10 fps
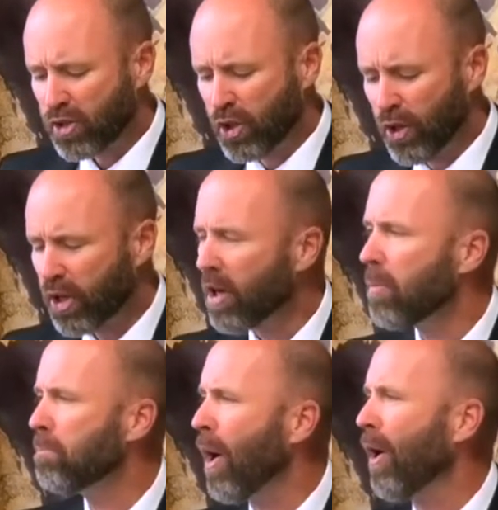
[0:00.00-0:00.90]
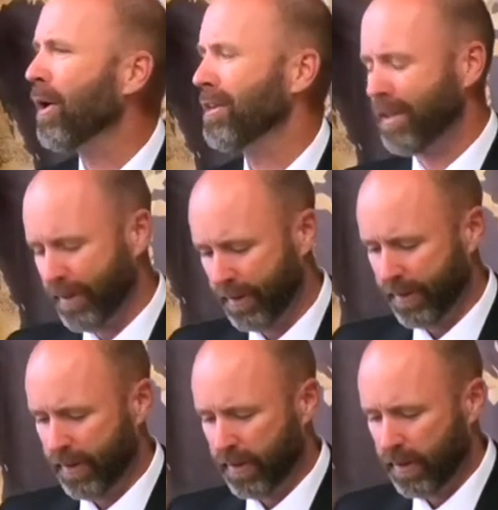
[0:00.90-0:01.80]
took part
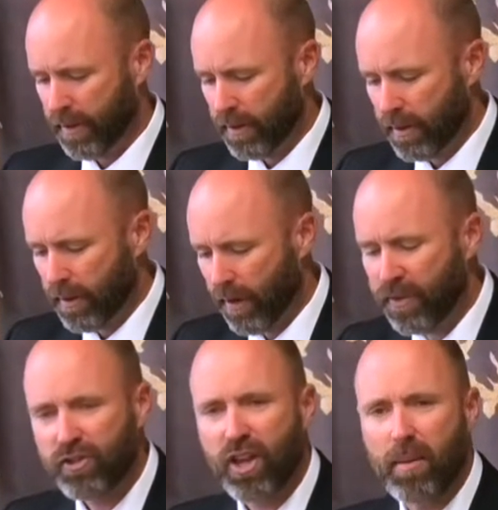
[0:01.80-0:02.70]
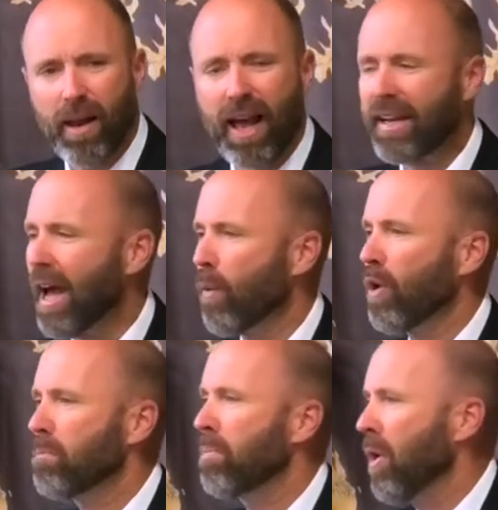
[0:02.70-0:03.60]
of the same. I like that
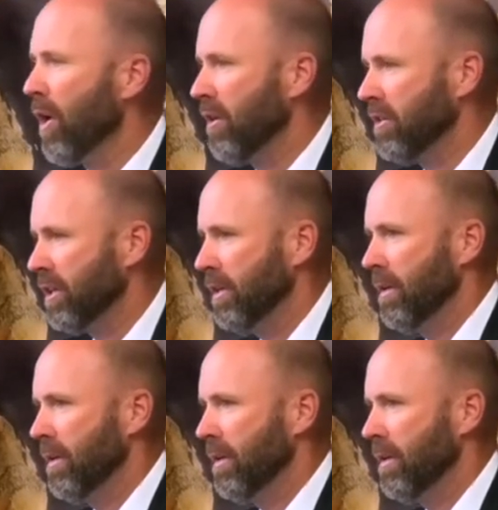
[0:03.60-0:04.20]
word part.